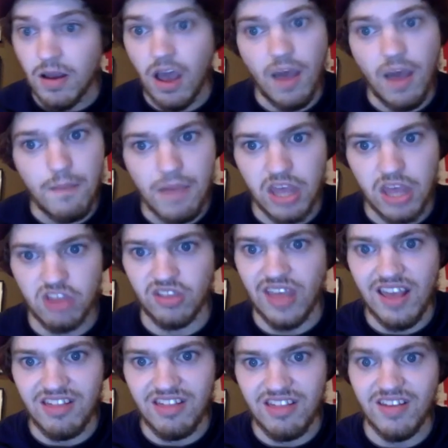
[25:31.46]
much
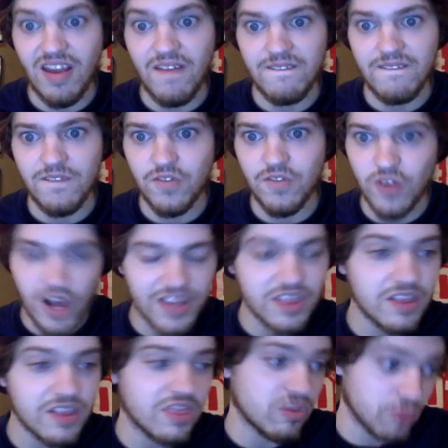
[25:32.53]
less
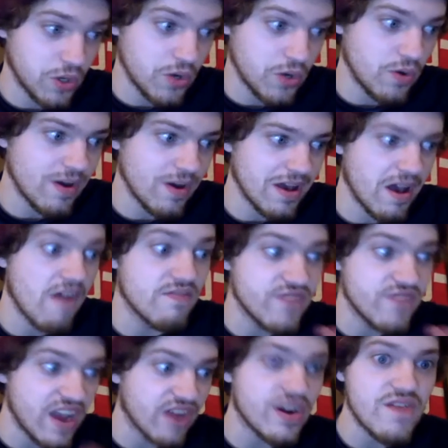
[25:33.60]
run through a
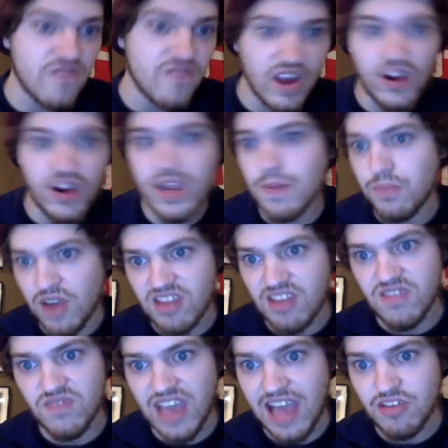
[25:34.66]
very, very
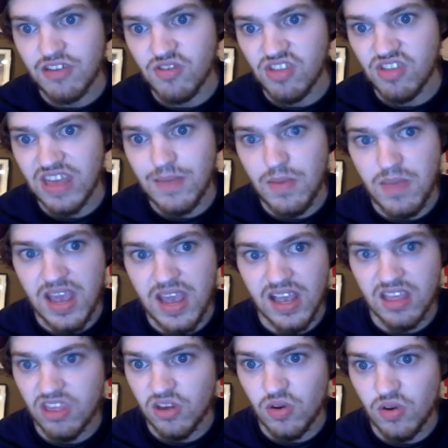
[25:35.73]
impressive Dodgers team and make
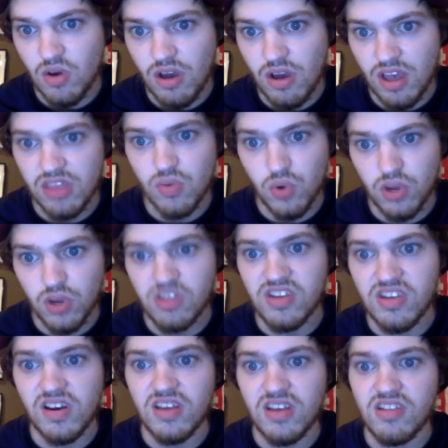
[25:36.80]
it to the World
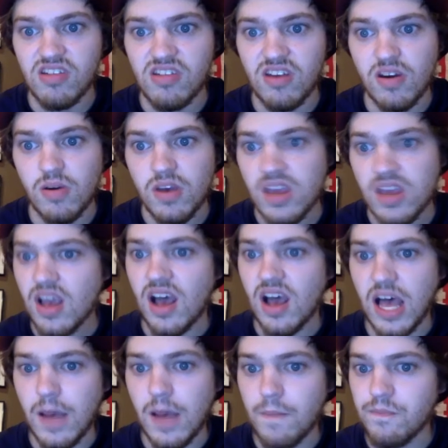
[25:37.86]
Series. So
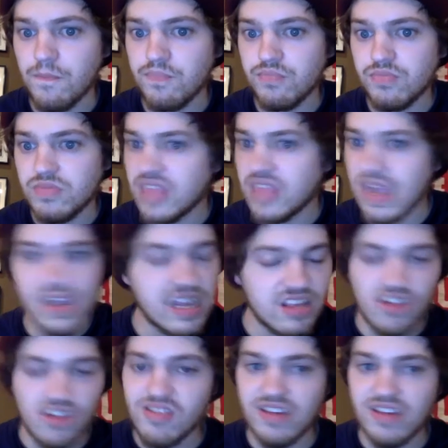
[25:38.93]
they could
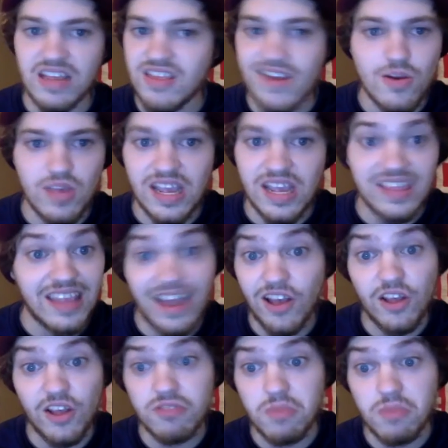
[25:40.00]
just continue to hit the
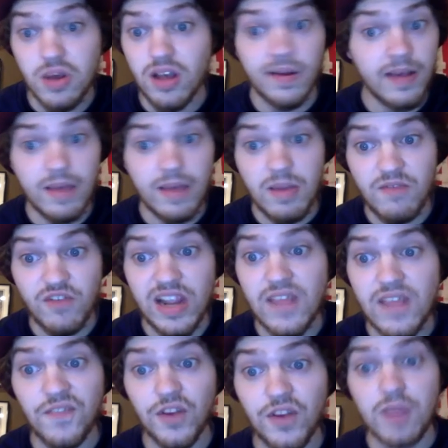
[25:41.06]
hell out of the ball. I mean,
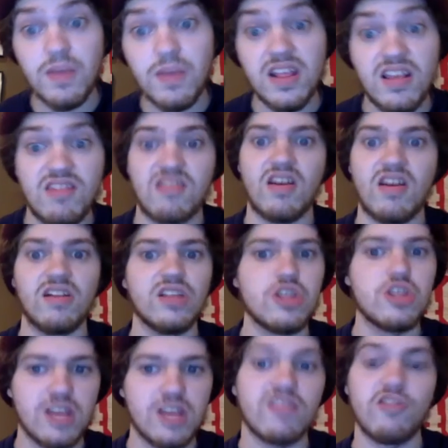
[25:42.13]
Freddie Freeman is a
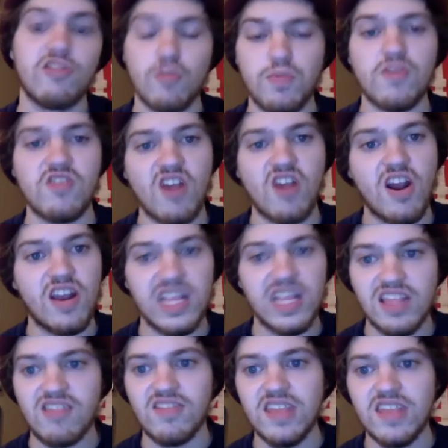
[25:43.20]
legit superstar in
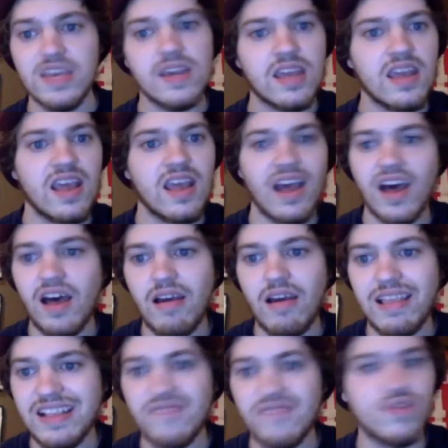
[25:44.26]
this league.
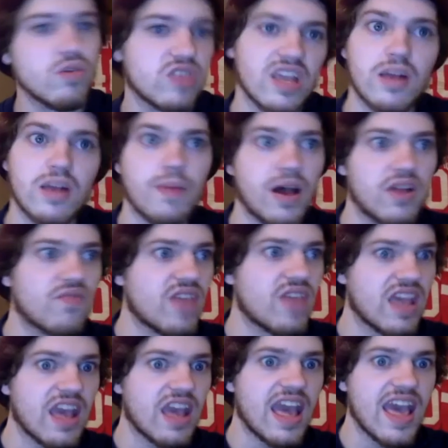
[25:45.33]
And if you think about it, if
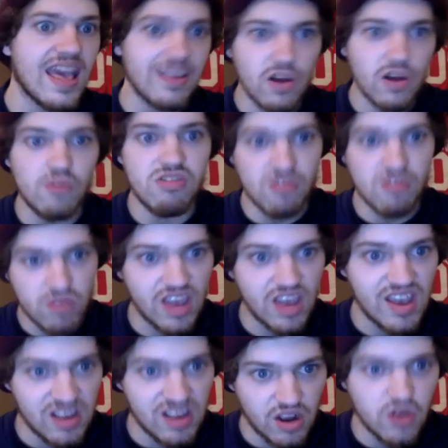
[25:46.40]
they had Ozuna
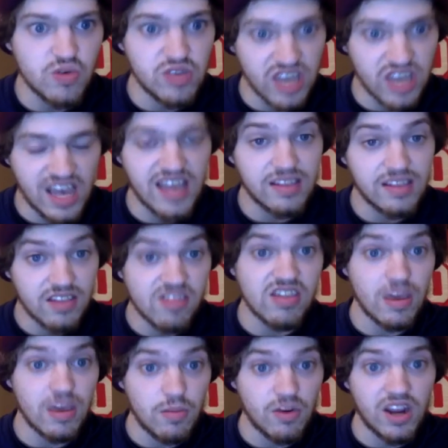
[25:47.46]
and Acuna on this
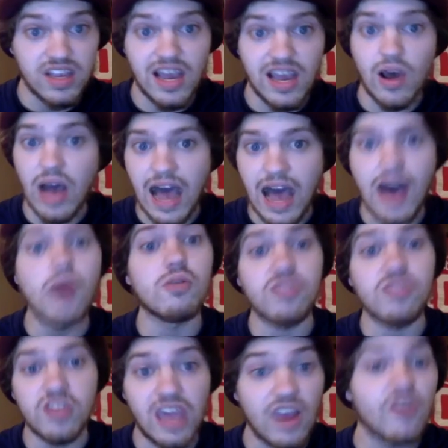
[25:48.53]
team right now, how
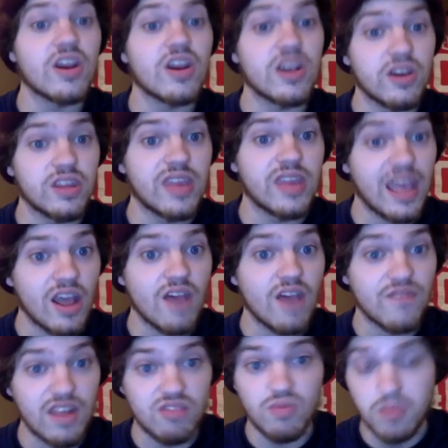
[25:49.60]
scary good that
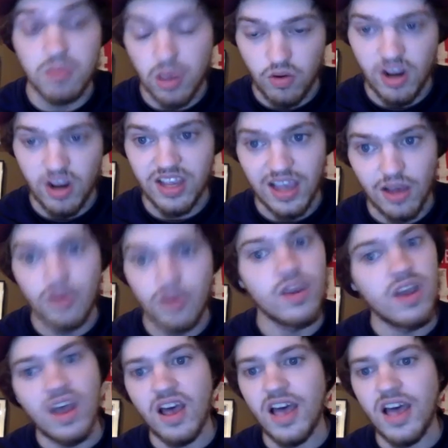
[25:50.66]
offense would be right now.
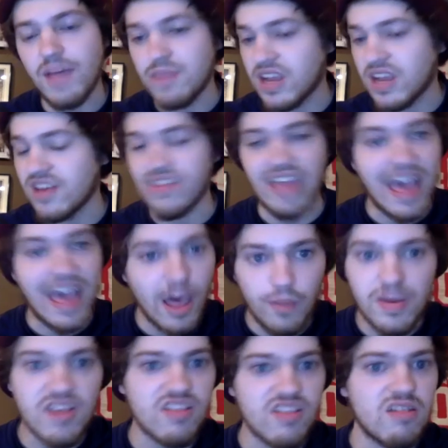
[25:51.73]
Because
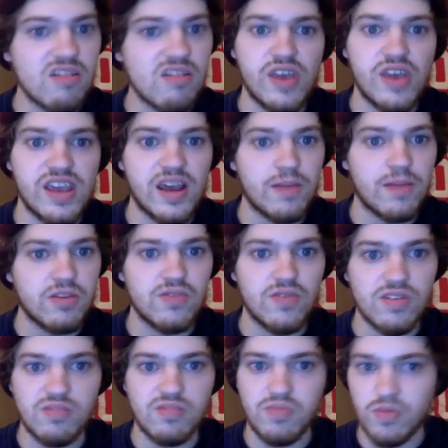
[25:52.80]
Albies is playing up to
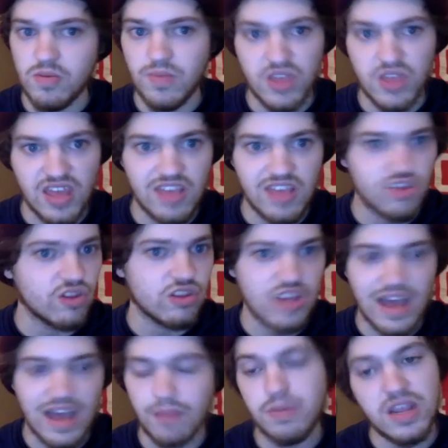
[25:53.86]
his potential.
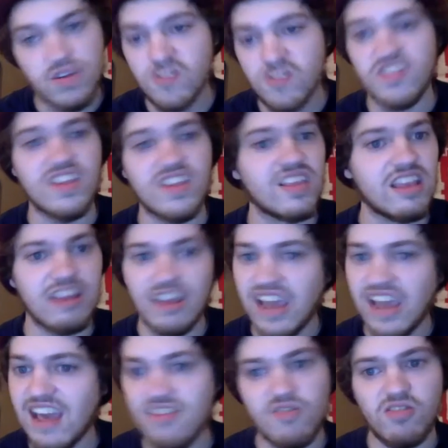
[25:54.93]
Jock Peterson,
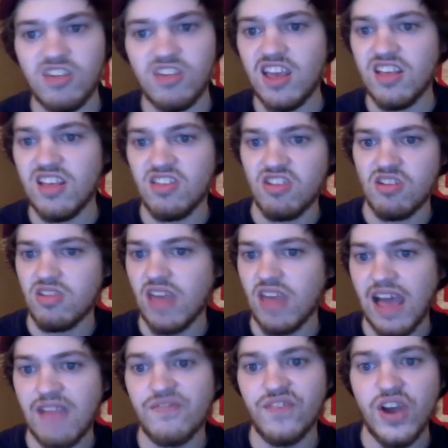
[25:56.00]
as you said, is just
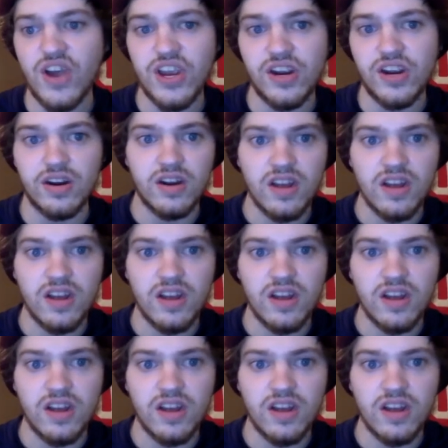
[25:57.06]
on fire.